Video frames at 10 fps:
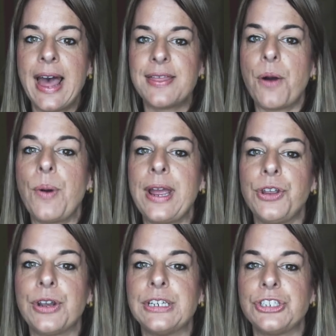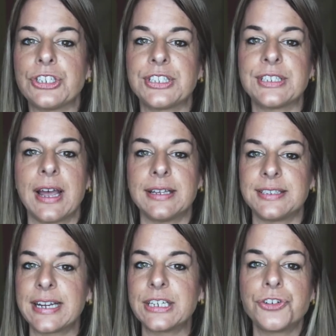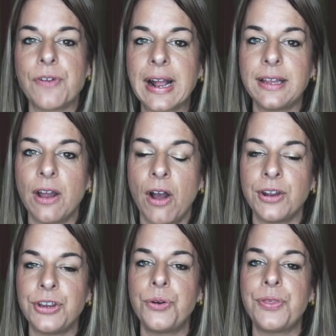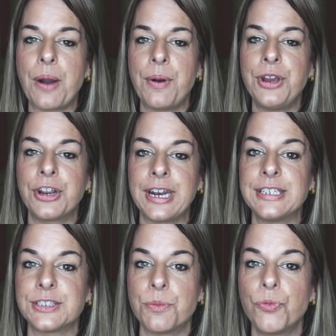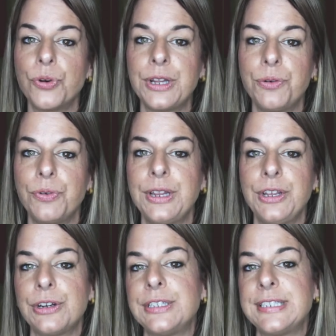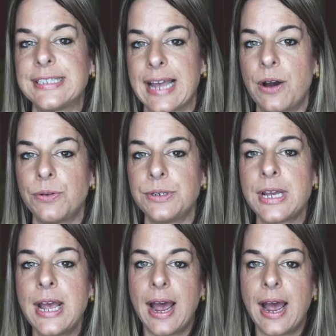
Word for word: That way you can just uh, stick it directly on you. That way you're getting some really, really good sound.